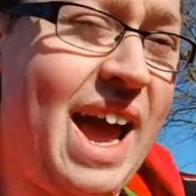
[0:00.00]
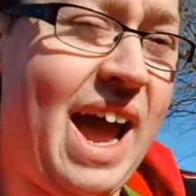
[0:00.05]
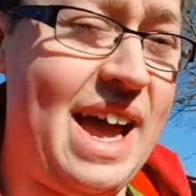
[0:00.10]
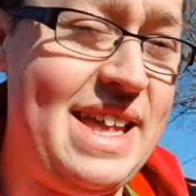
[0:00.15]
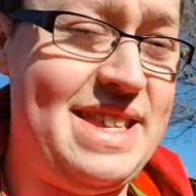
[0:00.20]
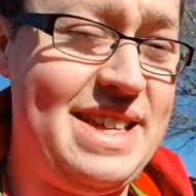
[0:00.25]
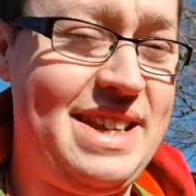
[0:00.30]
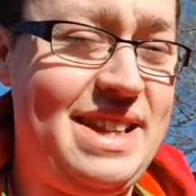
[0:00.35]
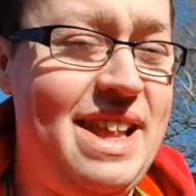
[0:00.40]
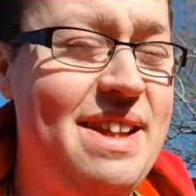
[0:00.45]
I
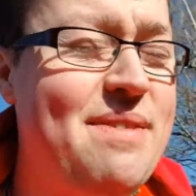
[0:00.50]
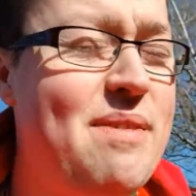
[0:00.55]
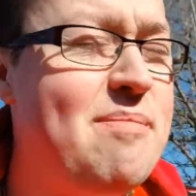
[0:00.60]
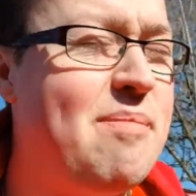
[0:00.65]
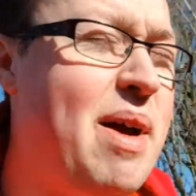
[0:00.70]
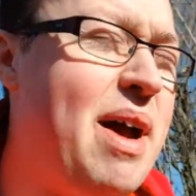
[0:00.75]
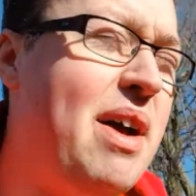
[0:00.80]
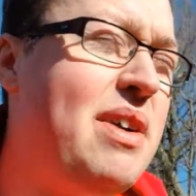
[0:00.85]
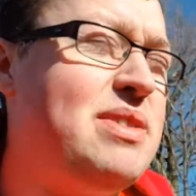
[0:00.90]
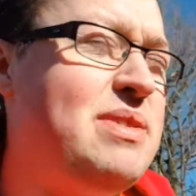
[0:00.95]
did eleven
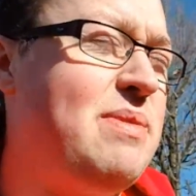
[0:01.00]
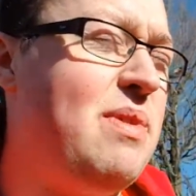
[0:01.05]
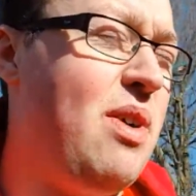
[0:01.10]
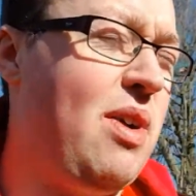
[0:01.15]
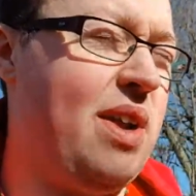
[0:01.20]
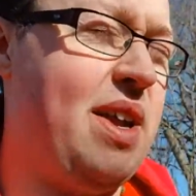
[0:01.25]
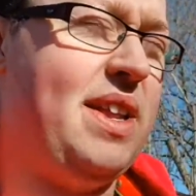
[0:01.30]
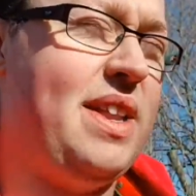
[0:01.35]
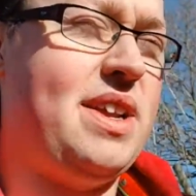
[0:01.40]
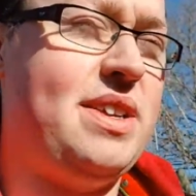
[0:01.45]
miles of
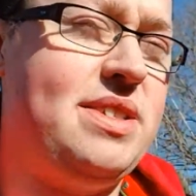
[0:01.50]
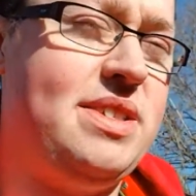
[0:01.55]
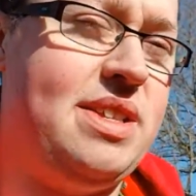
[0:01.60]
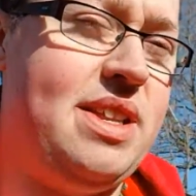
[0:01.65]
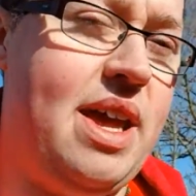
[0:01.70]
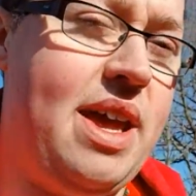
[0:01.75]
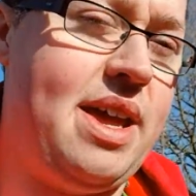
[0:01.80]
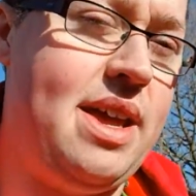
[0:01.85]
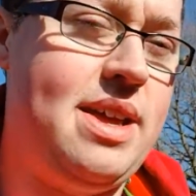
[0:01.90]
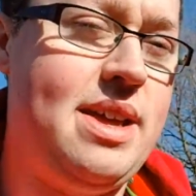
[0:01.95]
walking
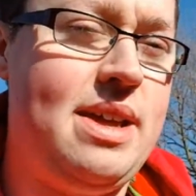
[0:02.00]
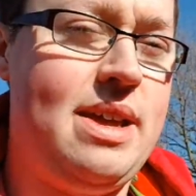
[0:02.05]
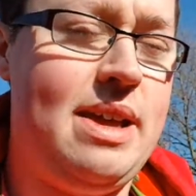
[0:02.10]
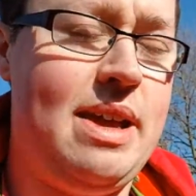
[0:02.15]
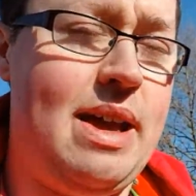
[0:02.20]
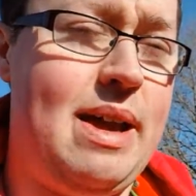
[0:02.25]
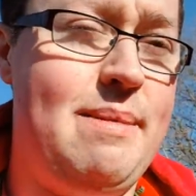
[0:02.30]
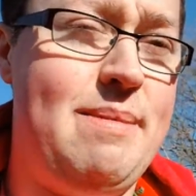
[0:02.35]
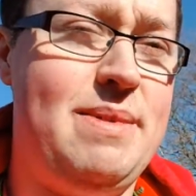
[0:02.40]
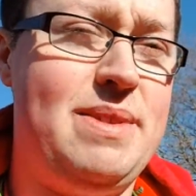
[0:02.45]
yesterday,
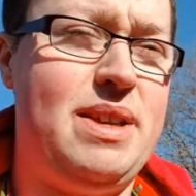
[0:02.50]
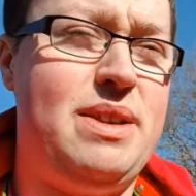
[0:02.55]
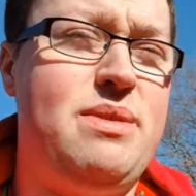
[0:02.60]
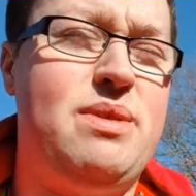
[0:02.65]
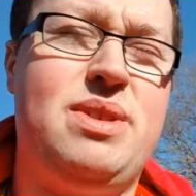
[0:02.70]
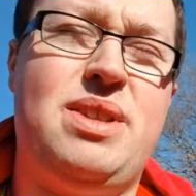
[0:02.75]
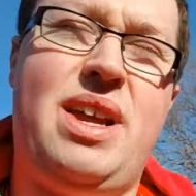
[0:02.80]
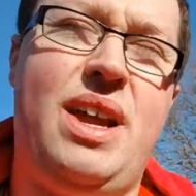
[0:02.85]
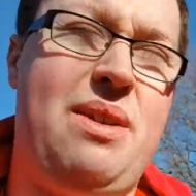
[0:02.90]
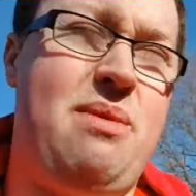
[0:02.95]
and my dad
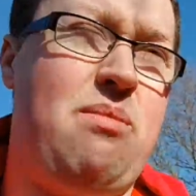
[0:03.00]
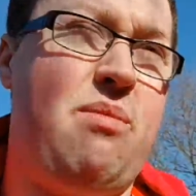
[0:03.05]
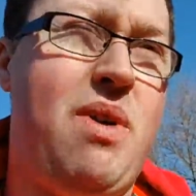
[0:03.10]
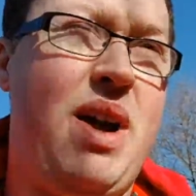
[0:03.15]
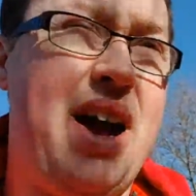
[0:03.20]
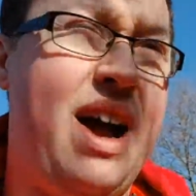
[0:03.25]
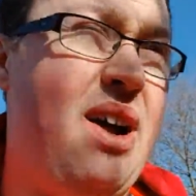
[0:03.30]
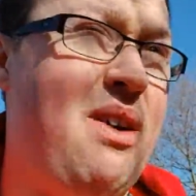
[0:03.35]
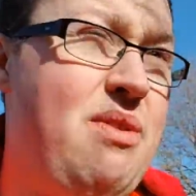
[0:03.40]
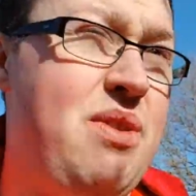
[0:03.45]
was like,
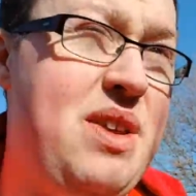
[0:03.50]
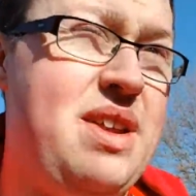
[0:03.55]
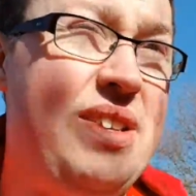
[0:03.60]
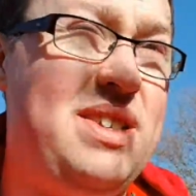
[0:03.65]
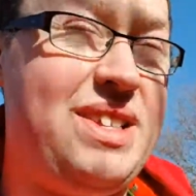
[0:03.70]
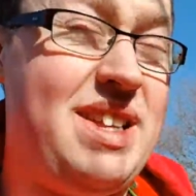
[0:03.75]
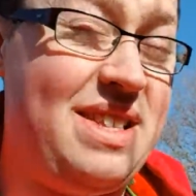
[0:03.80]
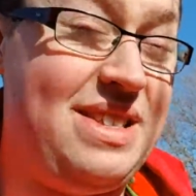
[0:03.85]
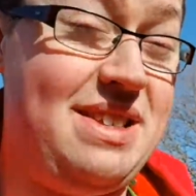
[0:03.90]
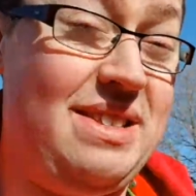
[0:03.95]
wow, he
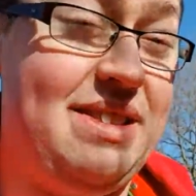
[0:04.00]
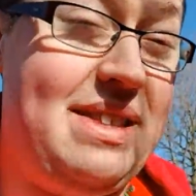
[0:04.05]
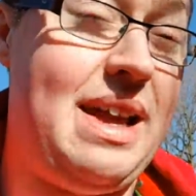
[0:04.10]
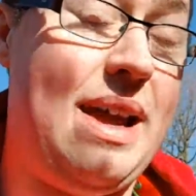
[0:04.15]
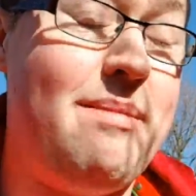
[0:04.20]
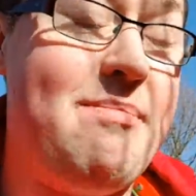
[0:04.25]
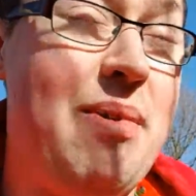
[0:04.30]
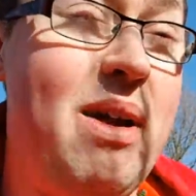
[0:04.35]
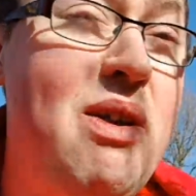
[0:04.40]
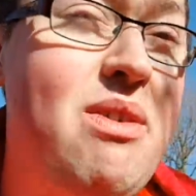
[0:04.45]
actually did
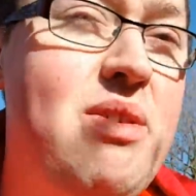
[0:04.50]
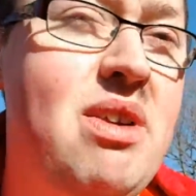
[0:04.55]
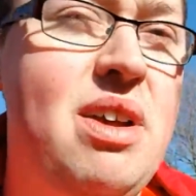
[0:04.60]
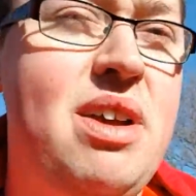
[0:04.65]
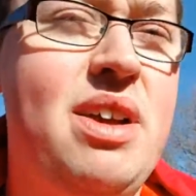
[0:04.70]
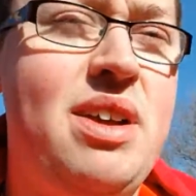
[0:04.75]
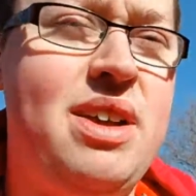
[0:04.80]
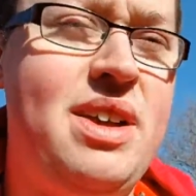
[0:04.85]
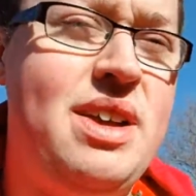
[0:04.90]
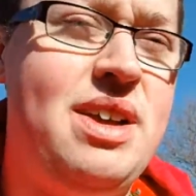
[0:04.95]
that amount. I
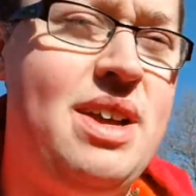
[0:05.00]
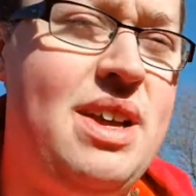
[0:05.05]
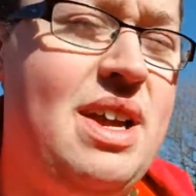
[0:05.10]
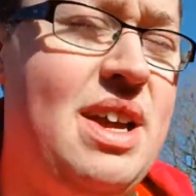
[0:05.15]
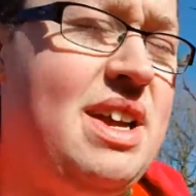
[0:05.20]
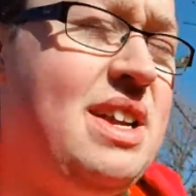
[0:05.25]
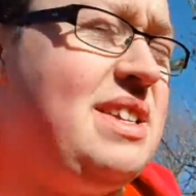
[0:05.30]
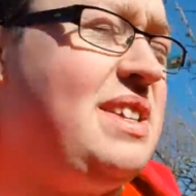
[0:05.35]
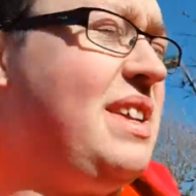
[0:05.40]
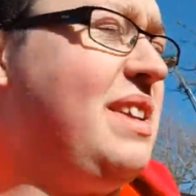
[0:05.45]

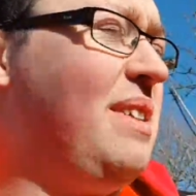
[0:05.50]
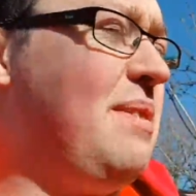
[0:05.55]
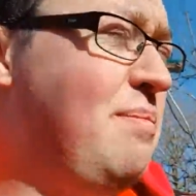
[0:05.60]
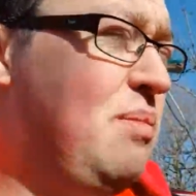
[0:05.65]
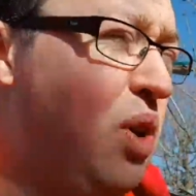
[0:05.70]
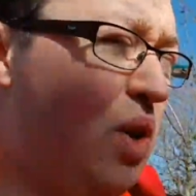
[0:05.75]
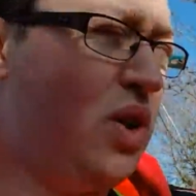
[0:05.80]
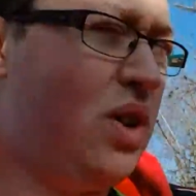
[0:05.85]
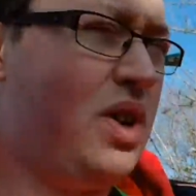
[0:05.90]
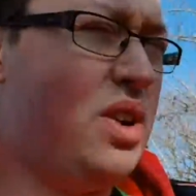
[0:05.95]
said, I'm
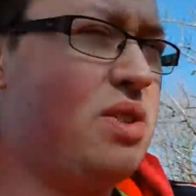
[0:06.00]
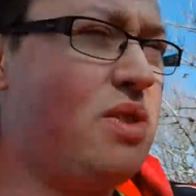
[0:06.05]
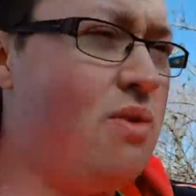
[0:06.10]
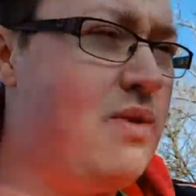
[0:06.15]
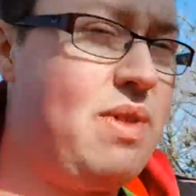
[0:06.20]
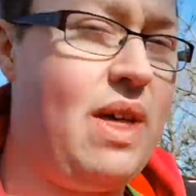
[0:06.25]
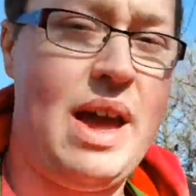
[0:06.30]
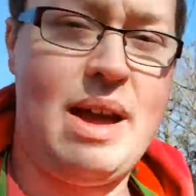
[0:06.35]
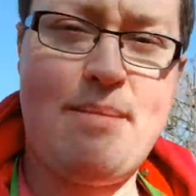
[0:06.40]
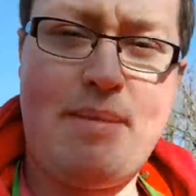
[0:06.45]
not going to
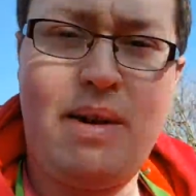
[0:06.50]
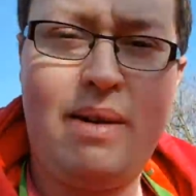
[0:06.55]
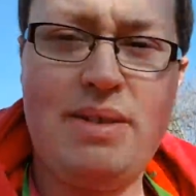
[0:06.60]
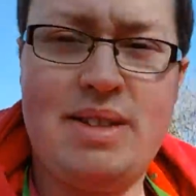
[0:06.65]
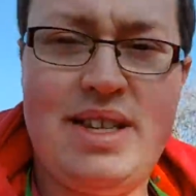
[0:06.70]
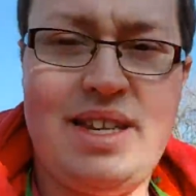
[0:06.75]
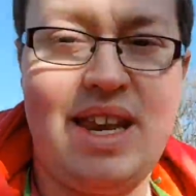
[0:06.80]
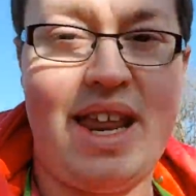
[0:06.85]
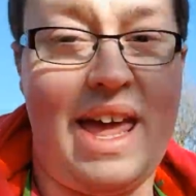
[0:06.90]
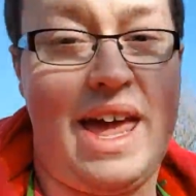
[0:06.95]
do that amount
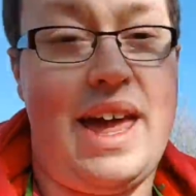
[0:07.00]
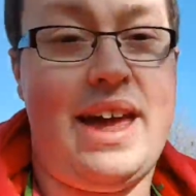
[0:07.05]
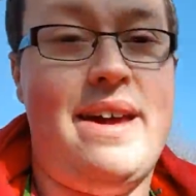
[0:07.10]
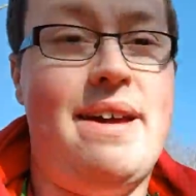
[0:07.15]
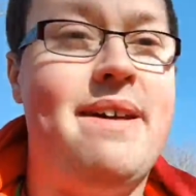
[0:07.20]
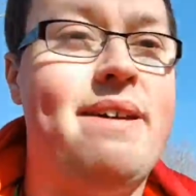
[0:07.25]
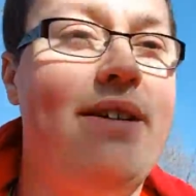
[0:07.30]
today,